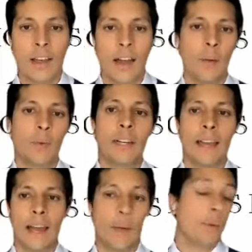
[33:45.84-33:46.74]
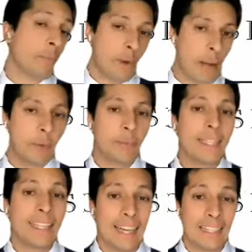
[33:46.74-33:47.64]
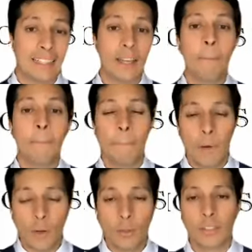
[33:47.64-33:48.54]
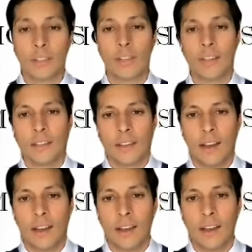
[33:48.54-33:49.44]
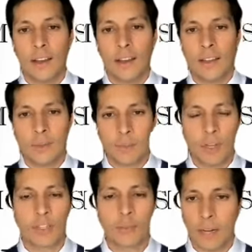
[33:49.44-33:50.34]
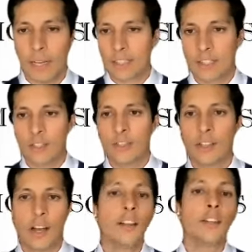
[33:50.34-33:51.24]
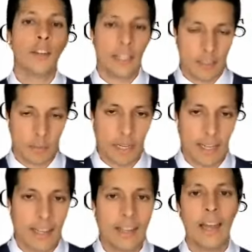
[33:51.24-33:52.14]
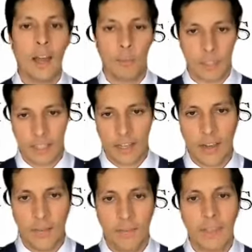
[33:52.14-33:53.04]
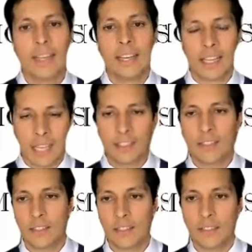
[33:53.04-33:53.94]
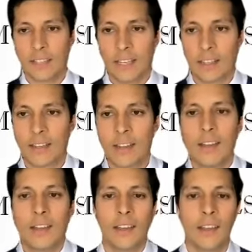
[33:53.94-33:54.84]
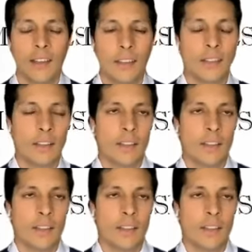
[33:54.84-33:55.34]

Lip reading: I would probably guess that most immigration practitioners underestimate how much time a case is going to take. And